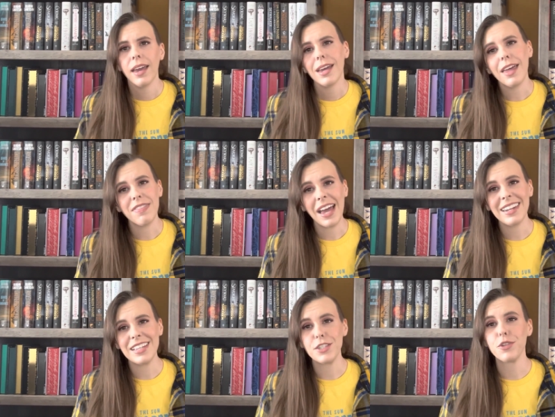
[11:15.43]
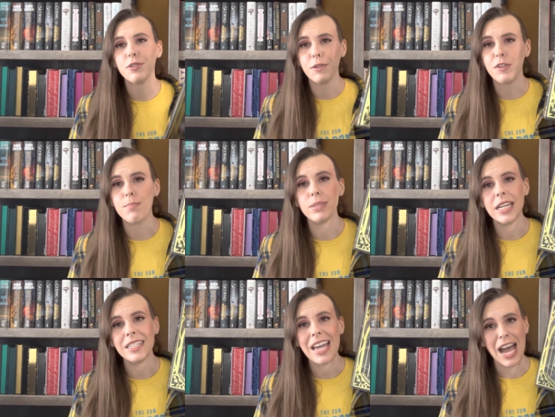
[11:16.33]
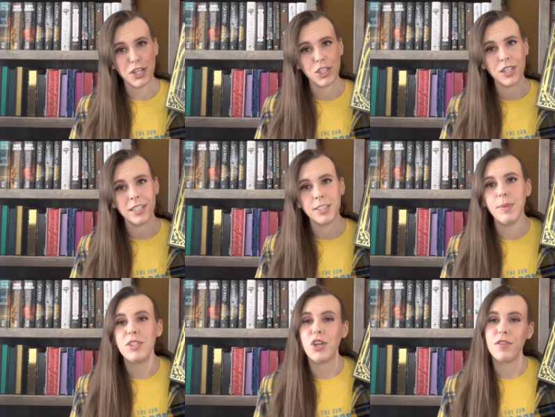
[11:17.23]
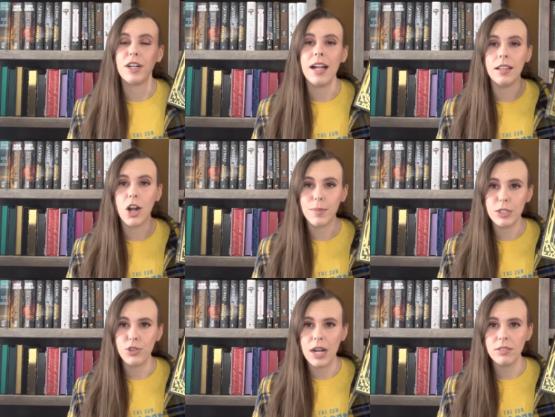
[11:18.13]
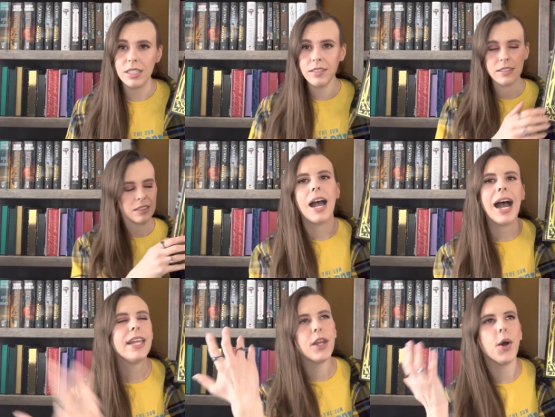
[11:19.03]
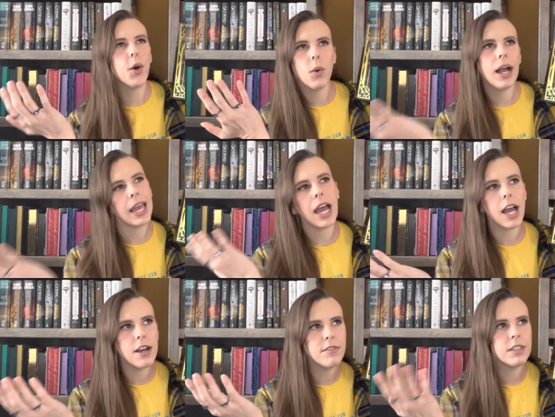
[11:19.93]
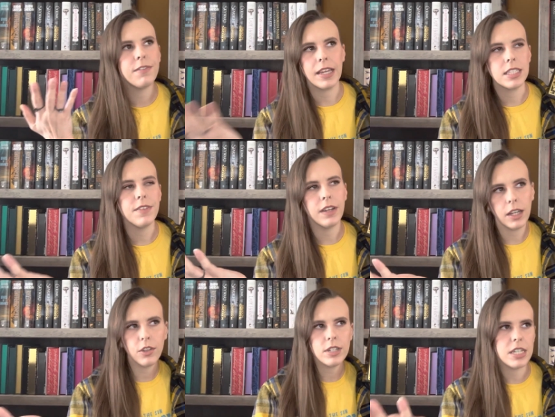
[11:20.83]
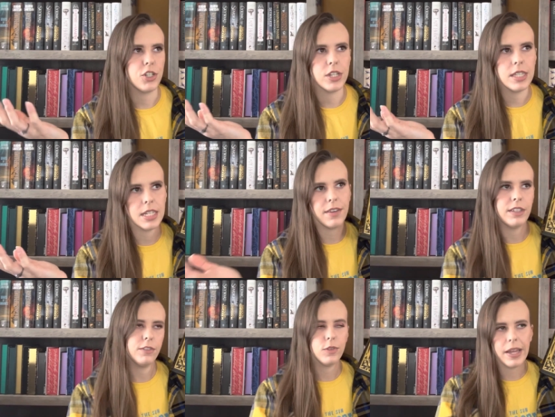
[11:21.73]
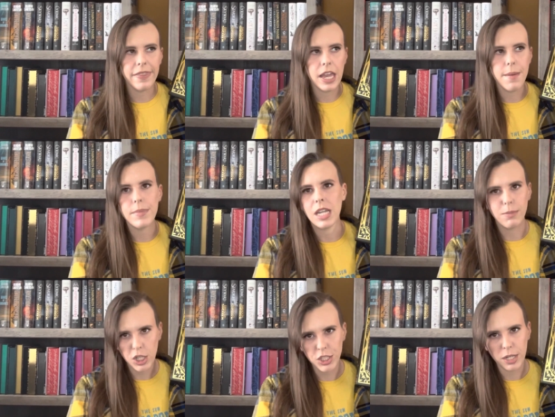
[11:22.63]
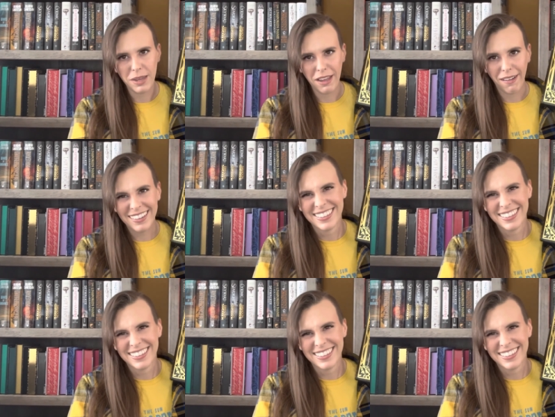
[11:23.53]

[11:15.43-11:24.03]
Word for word: and that is the From Blood and Ash series by Jennifer L. Armentrout. I know I have the Fancy Fairy Loot editions and I've never read them. Stop judging me.